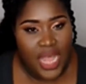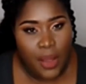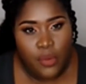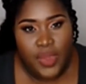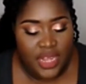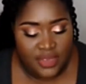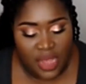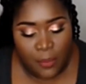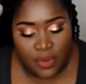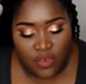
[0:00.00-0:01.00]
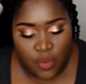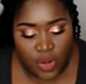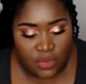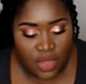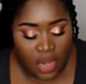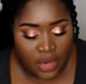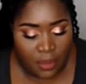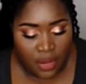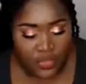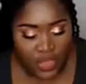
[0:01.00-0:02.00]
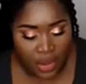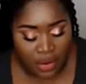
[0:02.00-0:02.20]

would be an example of what I'm talking about there.